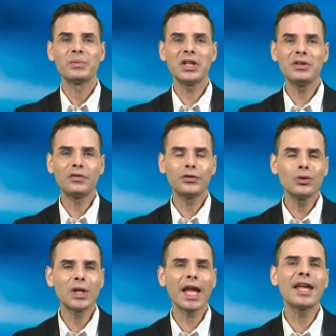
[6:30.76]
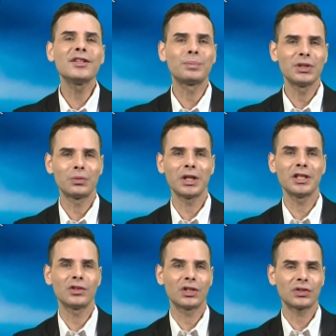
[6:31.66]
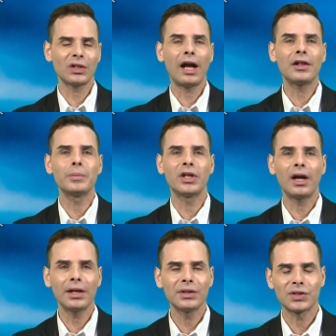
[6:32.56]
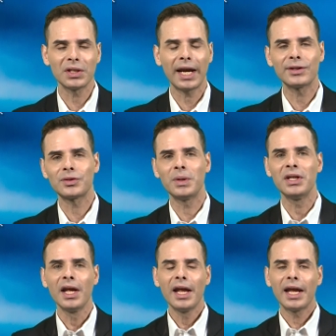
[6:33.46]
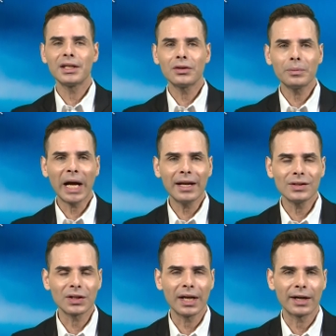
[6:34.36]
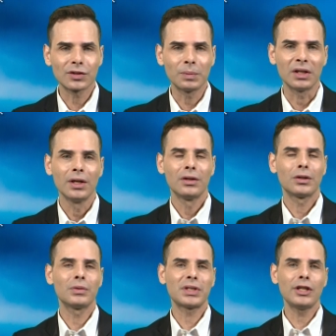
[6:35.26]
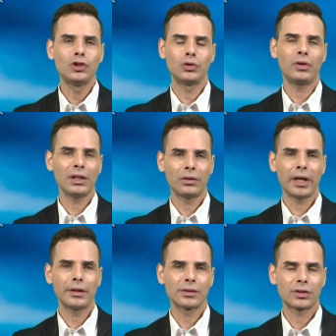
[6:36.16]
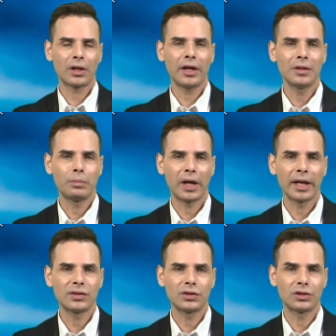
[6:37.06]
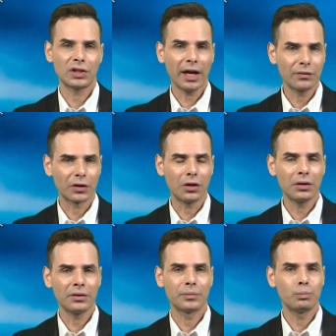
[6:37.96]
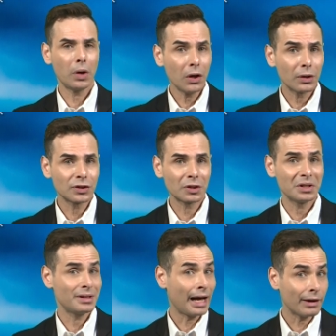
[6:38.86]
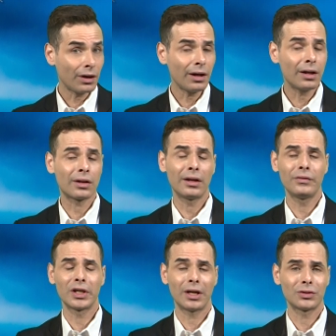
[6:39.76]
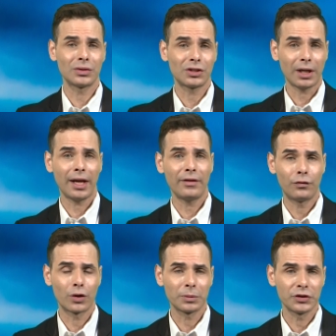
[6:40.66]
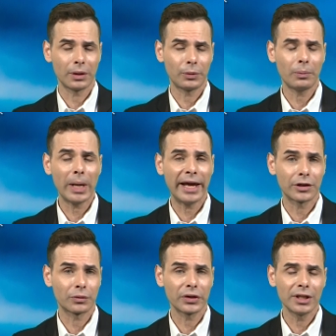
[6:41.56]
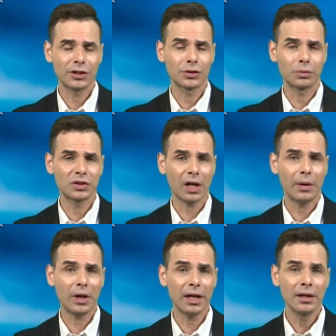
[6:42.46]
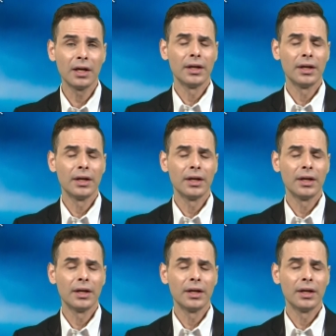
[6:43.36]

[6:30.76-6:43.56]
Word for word: in the few days between the Solomon Islands announcement and Kiribati's announcement, there was a joint letter signed by several, most, not all, of the countries that have formal diplomatic relations with Taiwan